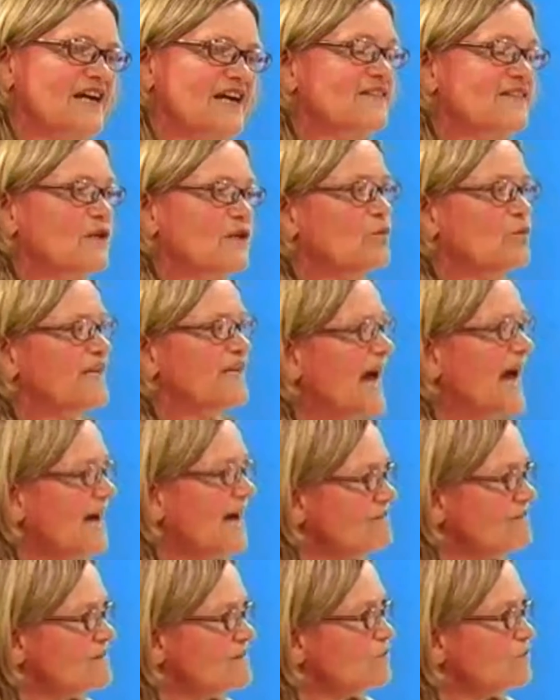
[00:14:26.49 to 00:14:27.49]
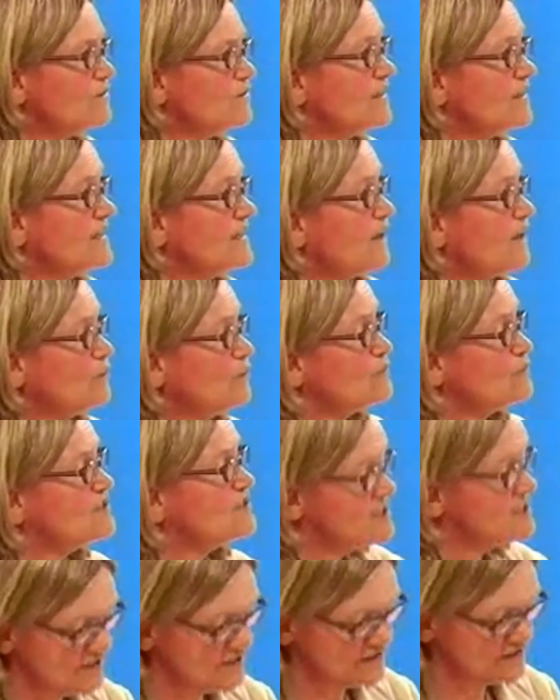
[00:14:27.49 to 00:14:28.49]
that we haven't within our own
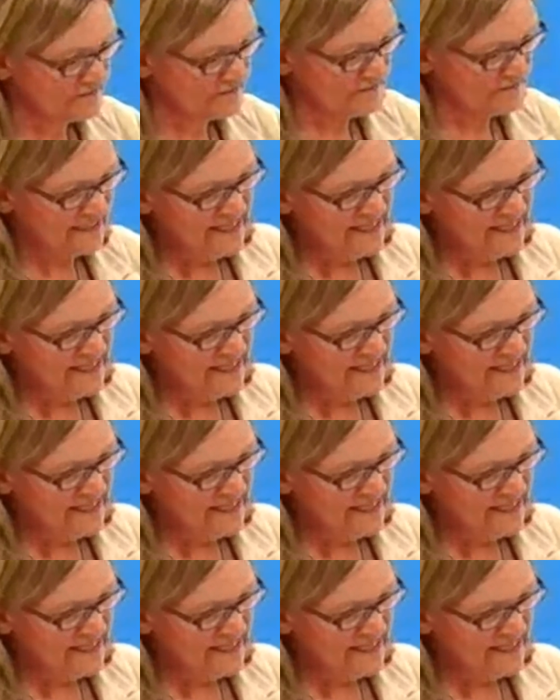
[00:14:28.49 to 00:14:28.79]
system